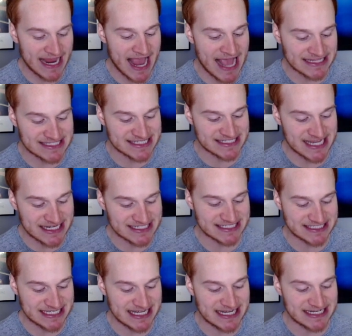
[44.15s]
at
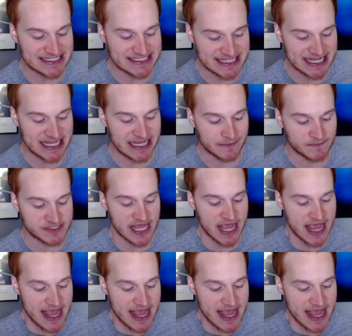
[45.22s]
16 teams